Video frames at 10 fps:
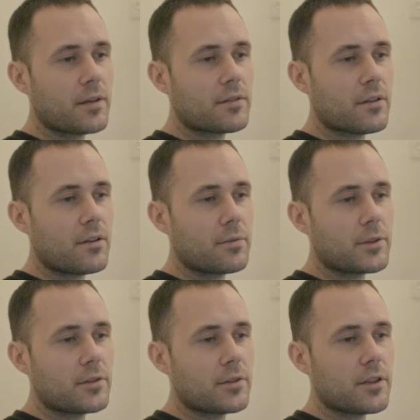the
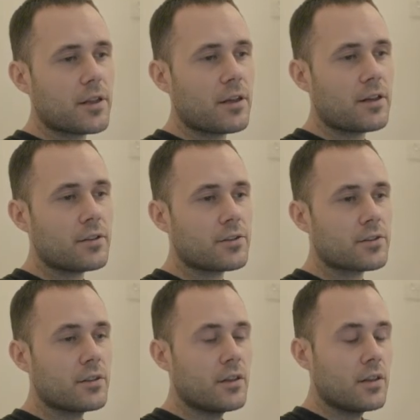opportunity cost.
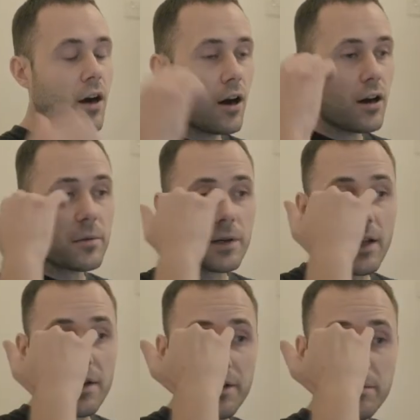I'm
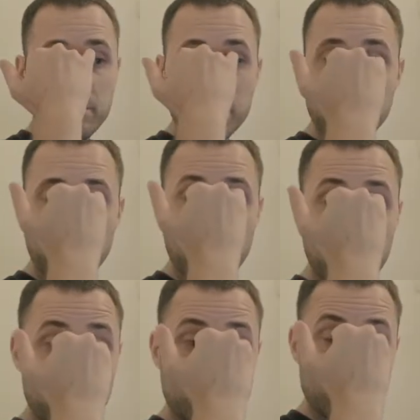glad I didn't put in
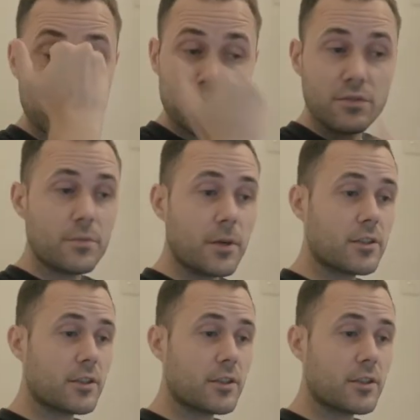too much.